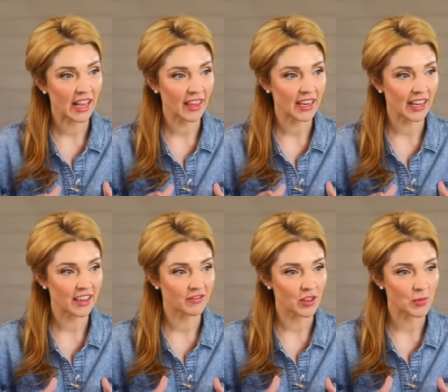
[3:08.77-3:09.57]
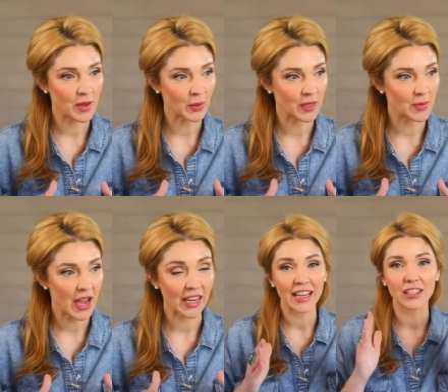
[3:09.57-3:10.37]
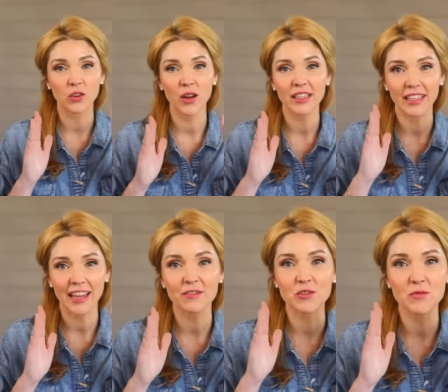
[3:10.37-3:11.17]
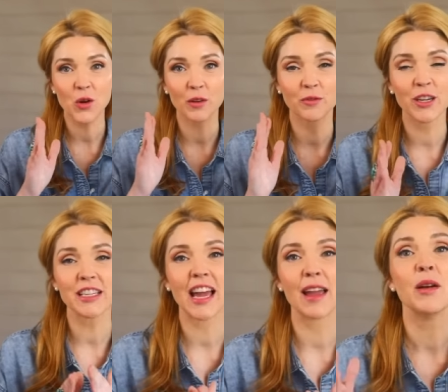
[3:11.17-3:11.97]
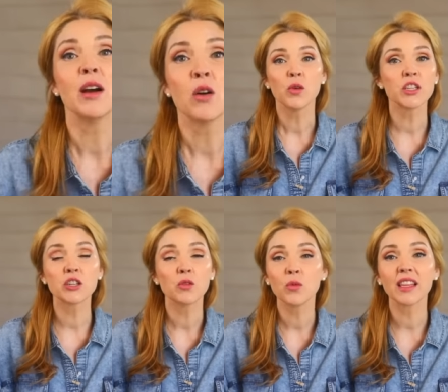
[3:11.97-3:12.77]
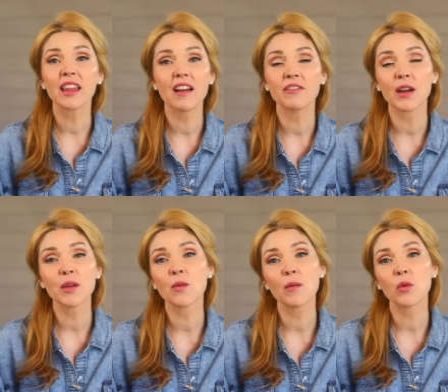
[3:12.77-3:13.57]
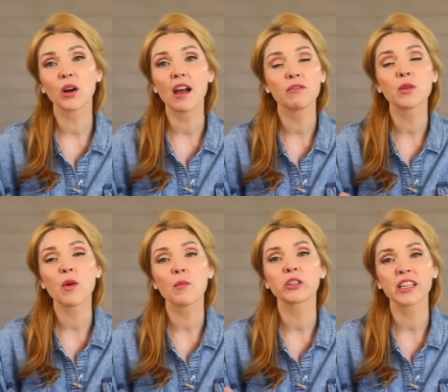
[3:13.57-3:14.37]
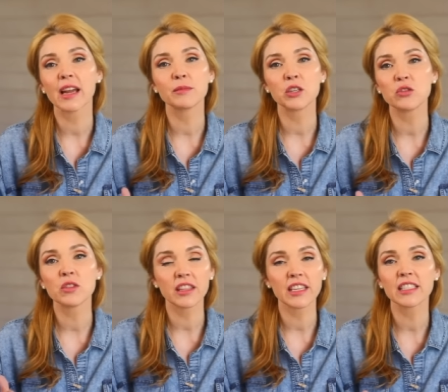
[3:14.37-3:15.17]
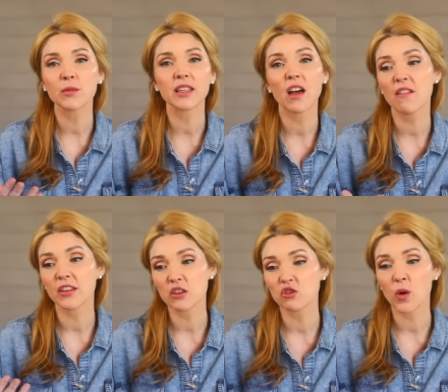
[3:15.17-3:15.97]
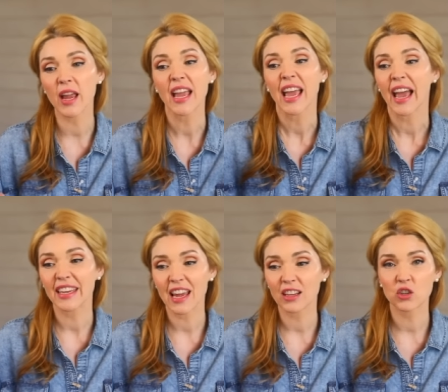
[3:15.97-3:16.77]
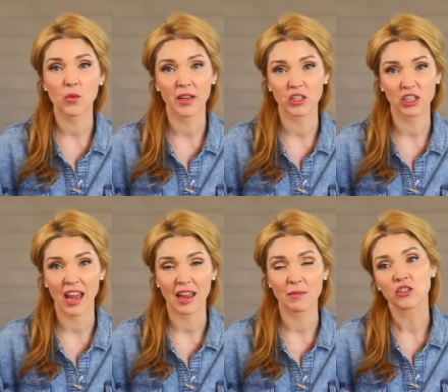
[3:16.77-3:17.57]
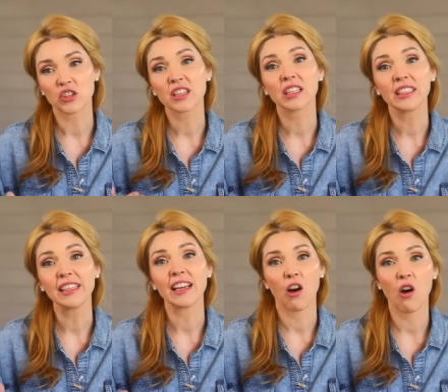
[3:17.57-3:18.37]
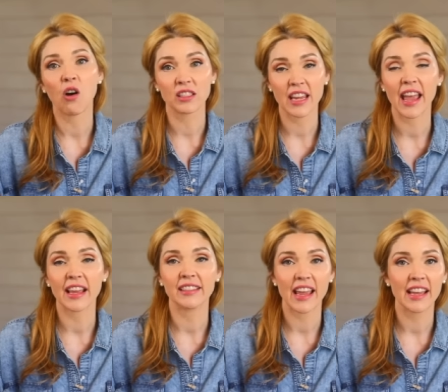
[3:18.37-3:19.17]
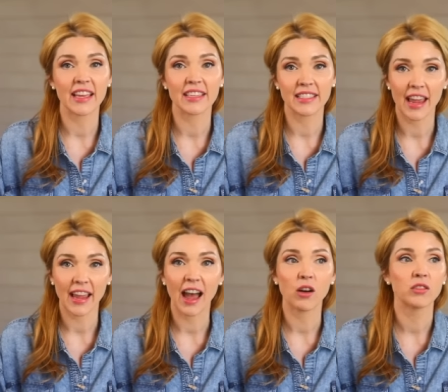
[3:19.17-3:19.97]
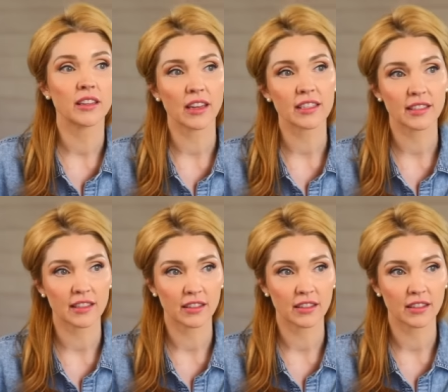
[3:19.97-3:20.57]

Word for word: say that again for the people in the back. It's going to give you more free time, which we love and we want more of. We want more time to do the things that we love and enjoy and not so much time just cleaning all day, day in, day out, unless